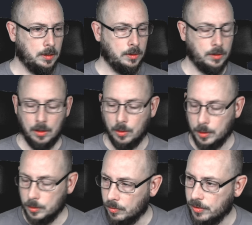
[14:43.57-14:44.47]
So
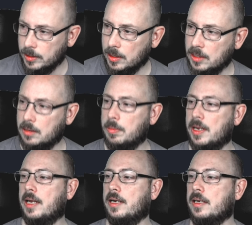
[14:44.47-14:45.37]
it will finalize the
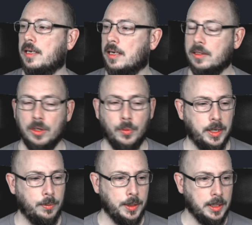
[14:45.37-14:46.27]
plan, and then let's go
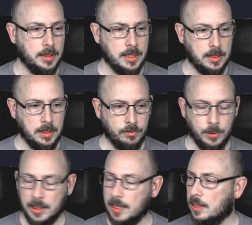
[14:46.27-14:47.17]
ahead with it and see if we
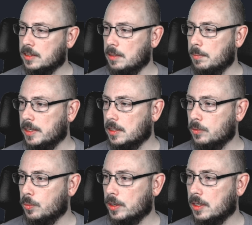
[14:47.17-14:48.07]
can actually make
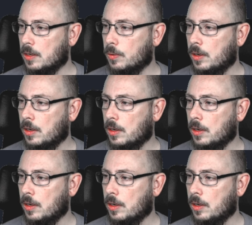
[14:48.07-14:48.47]
this work now.